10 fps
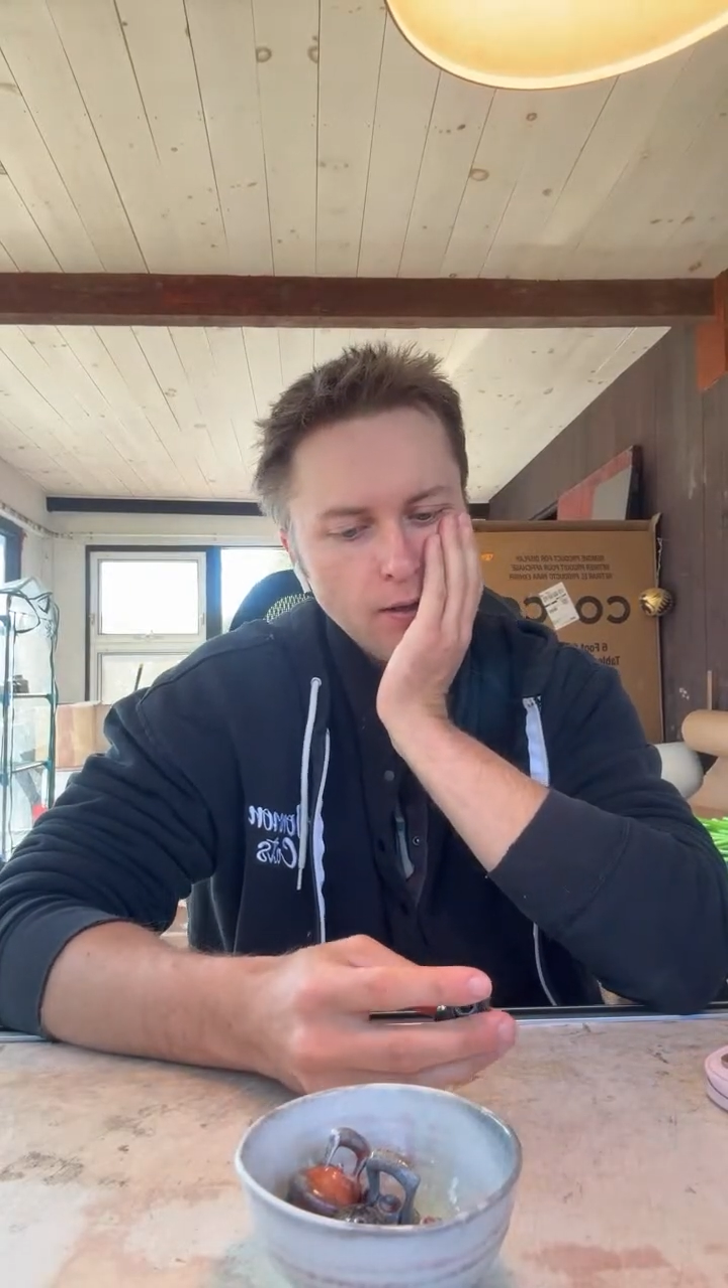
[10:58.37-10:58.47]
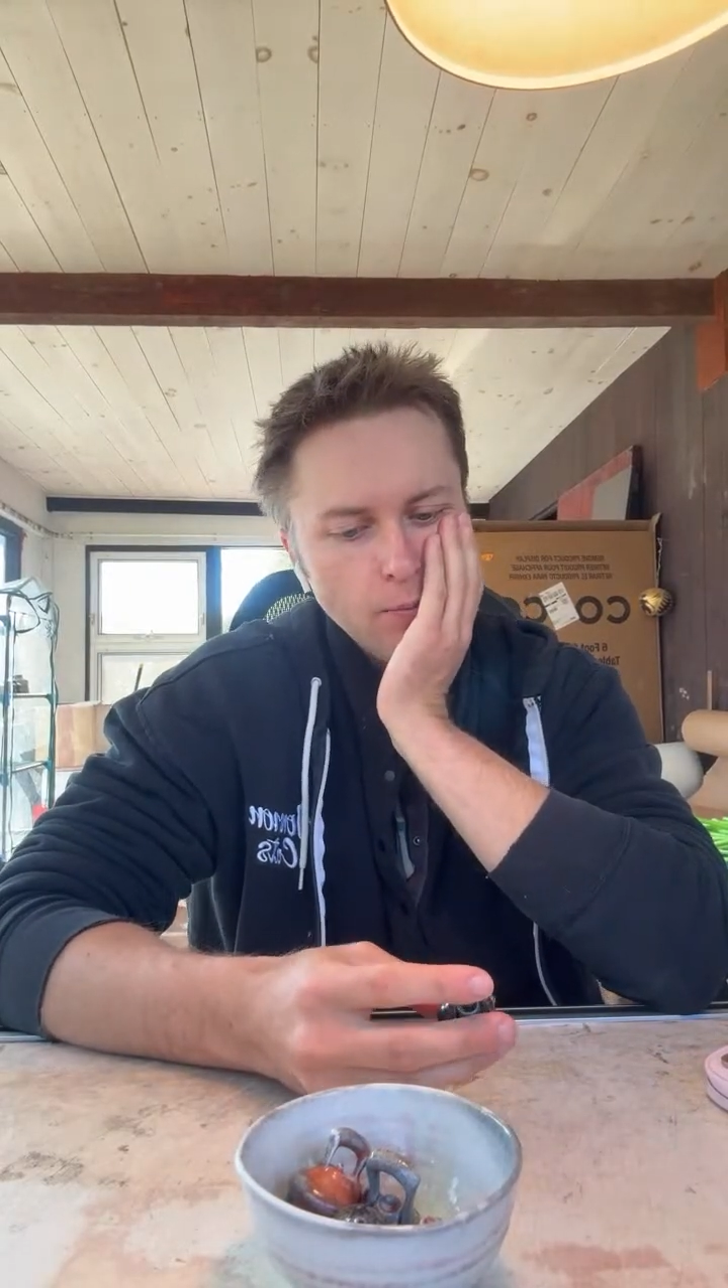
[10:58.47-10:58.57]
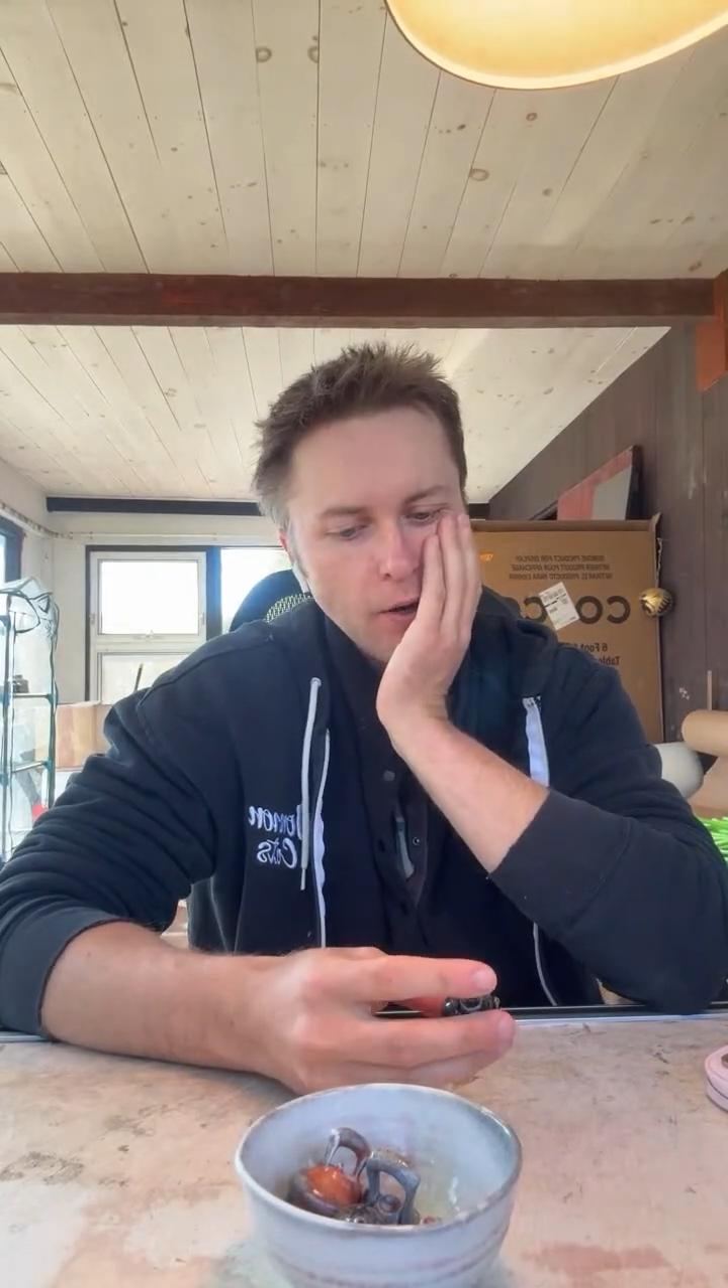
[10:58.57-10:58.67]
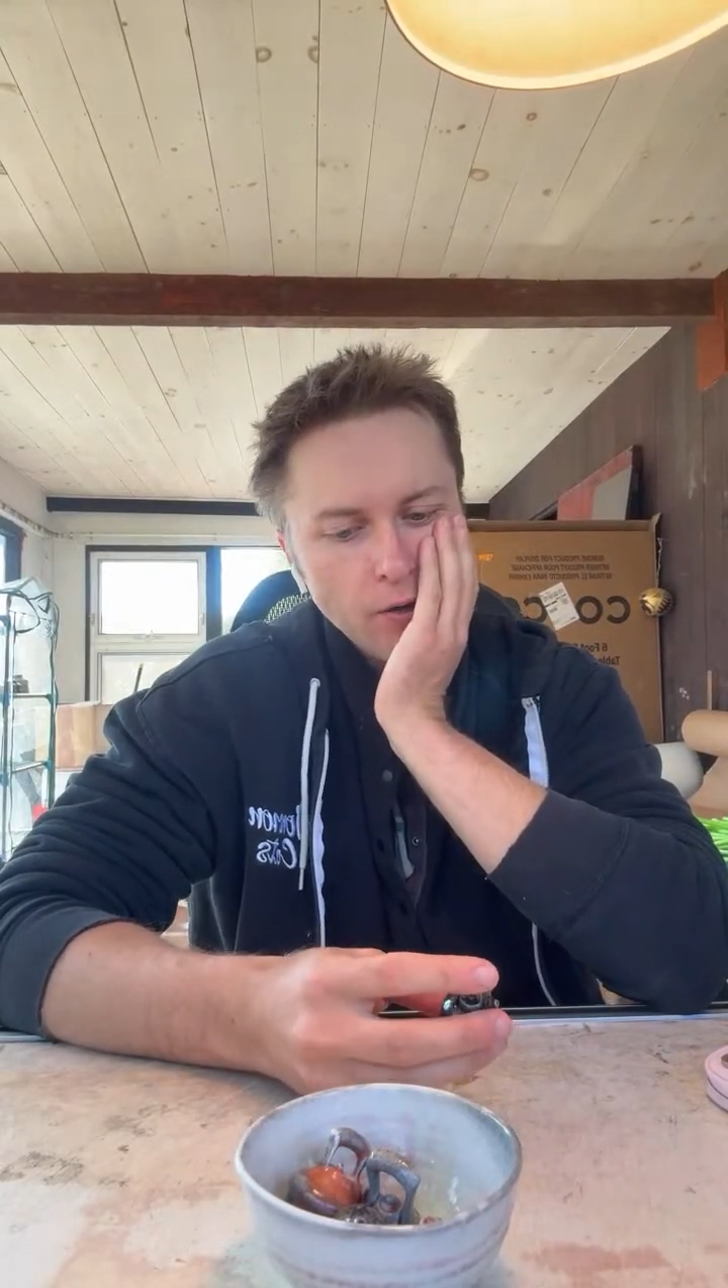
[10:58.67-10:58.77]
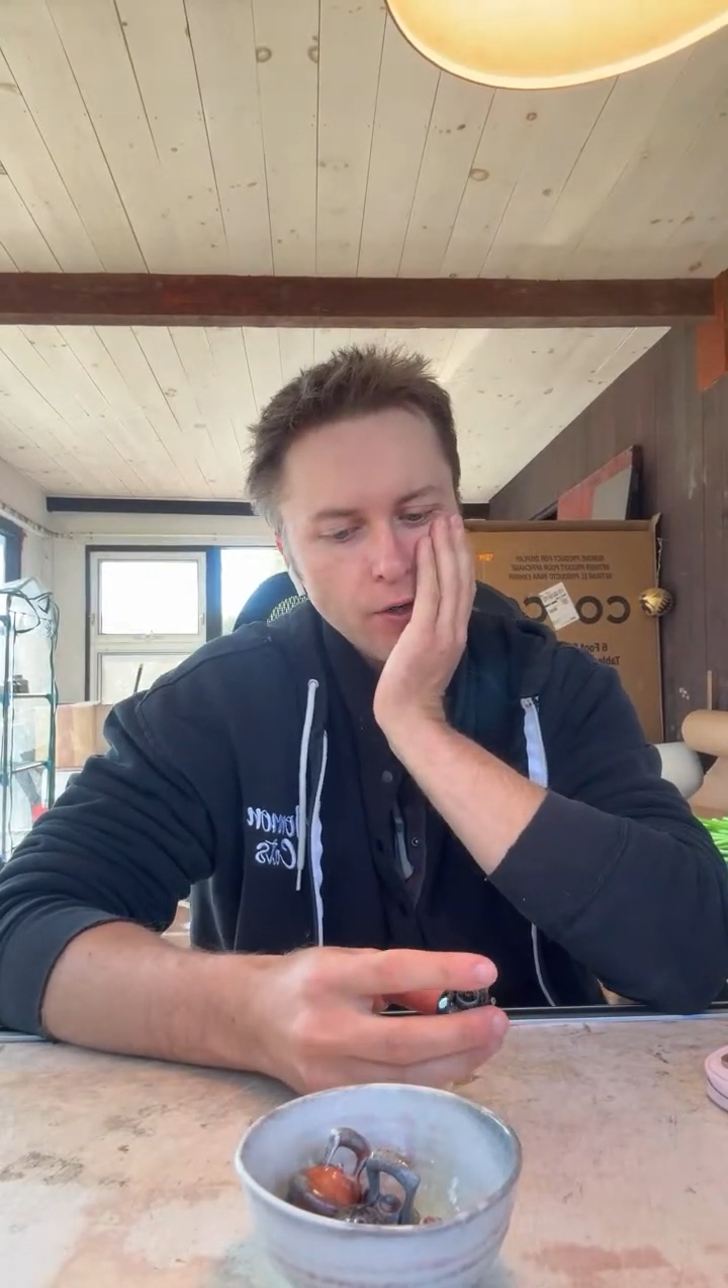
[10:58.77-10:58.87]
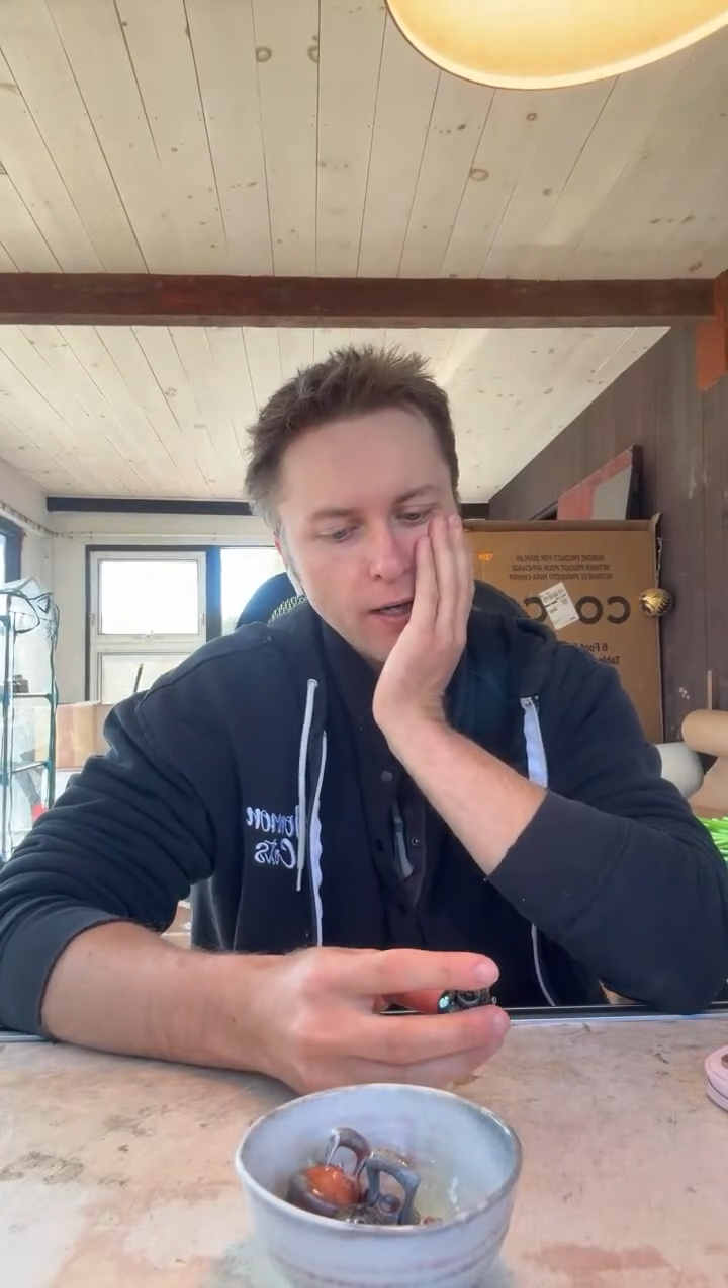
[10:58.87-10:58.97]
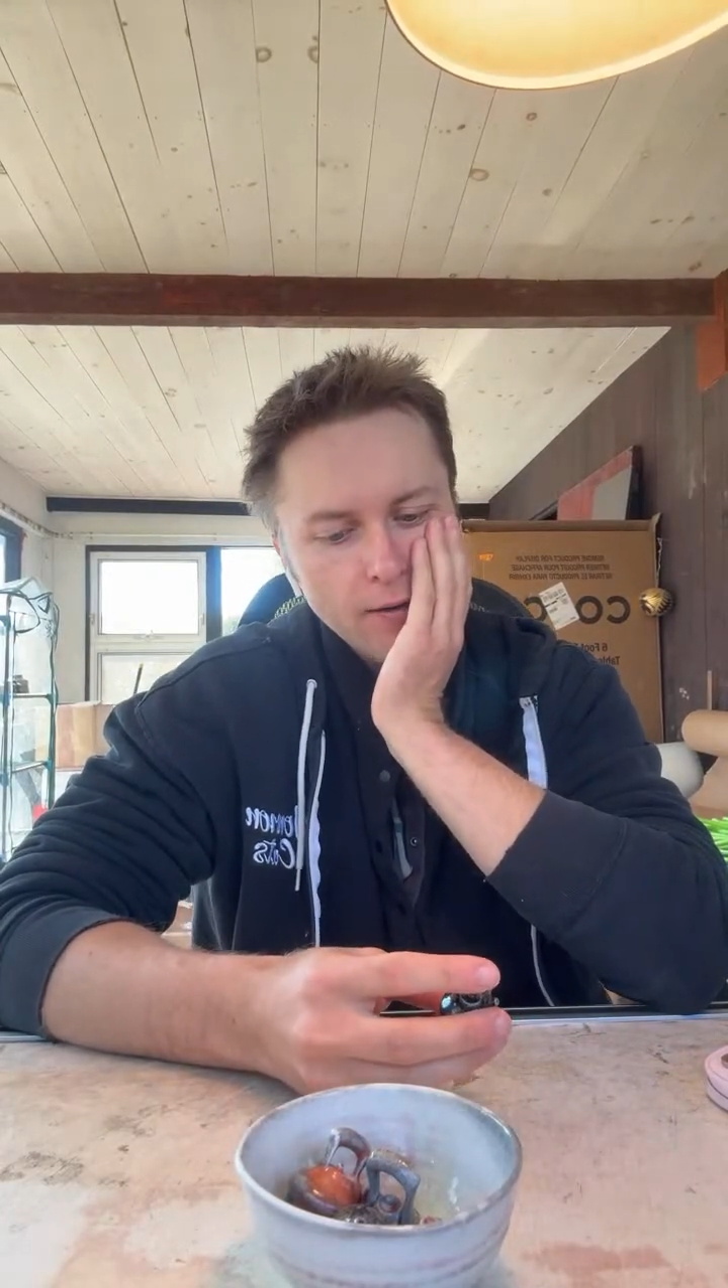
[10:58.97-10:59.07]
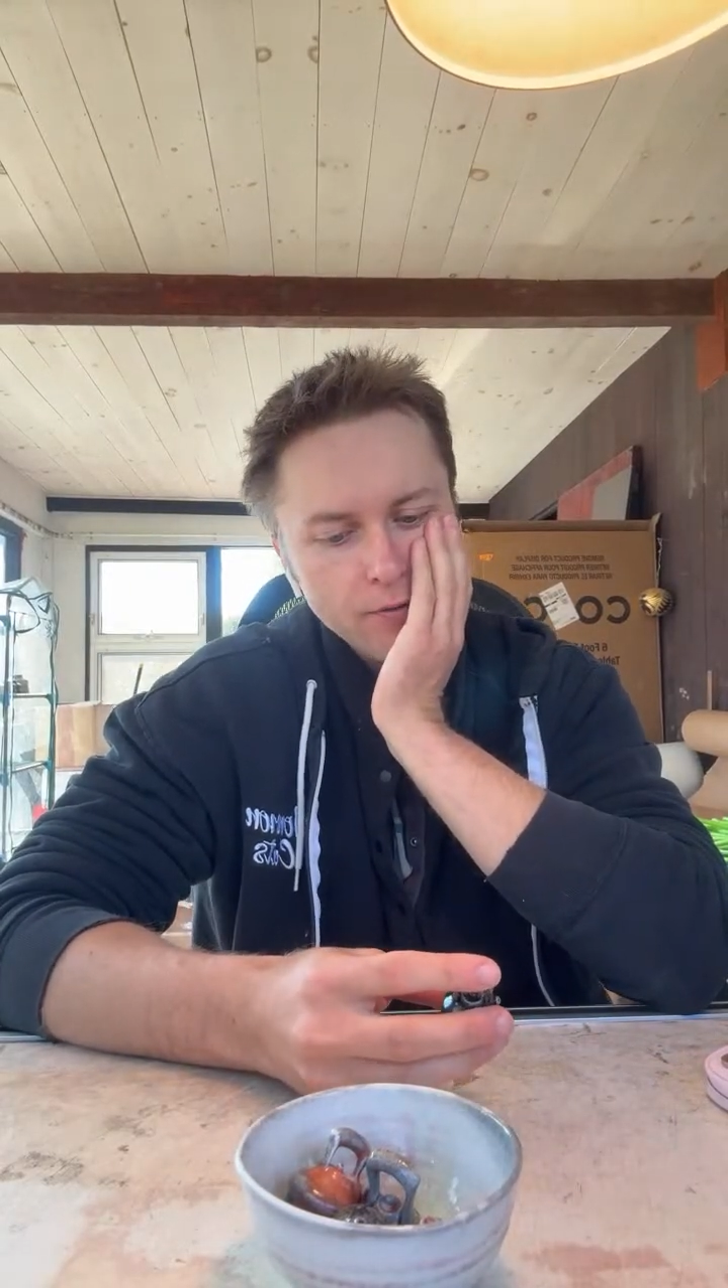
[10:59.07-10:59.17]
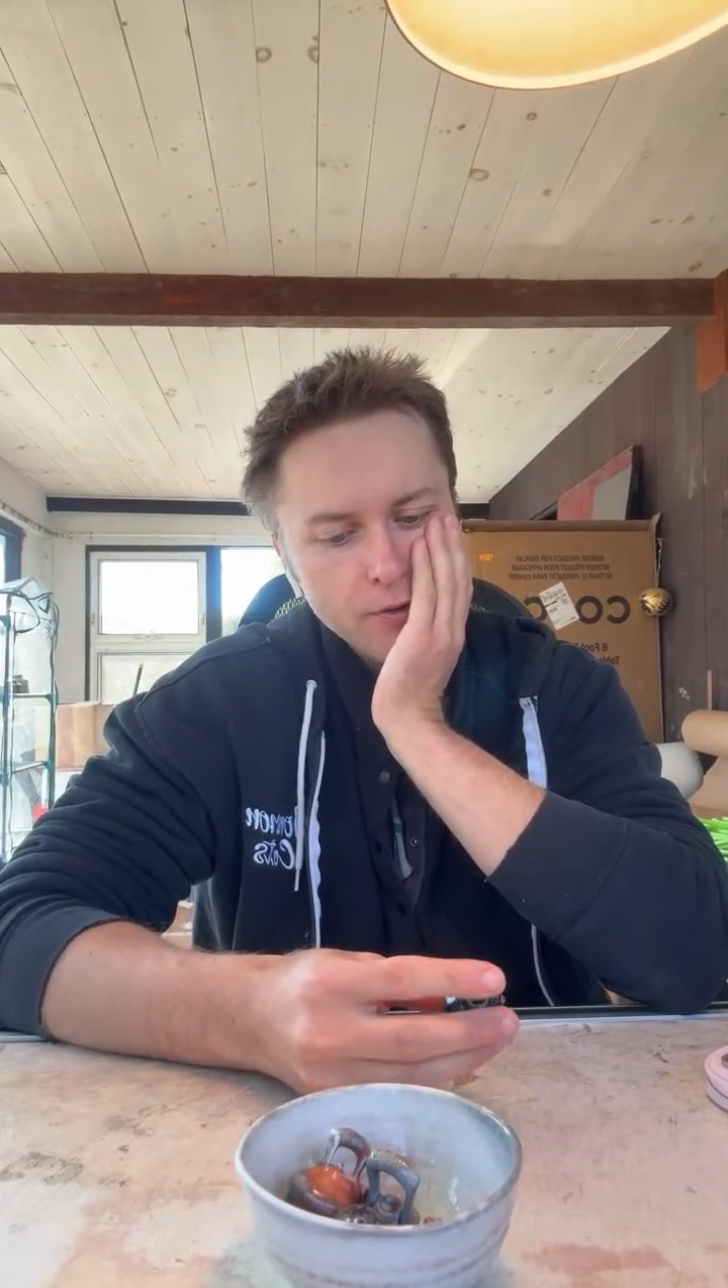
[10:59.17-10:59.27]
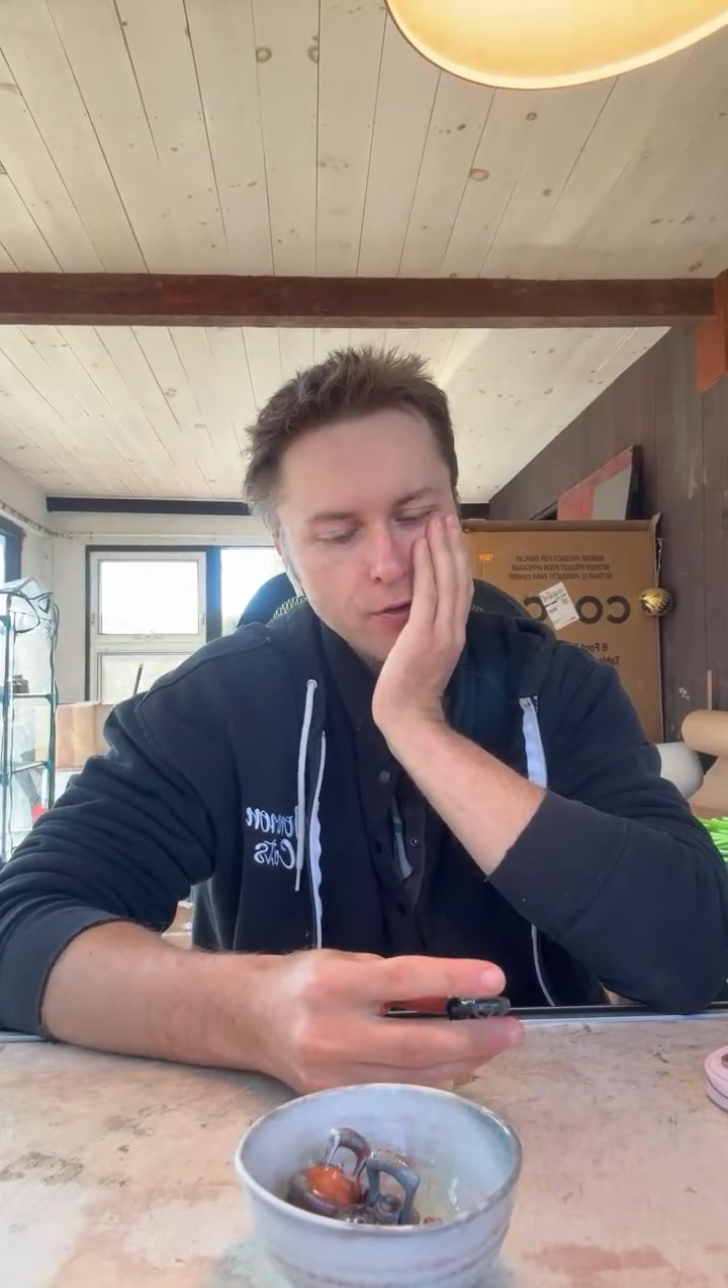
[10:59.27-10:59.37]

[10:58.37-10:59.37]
pottery after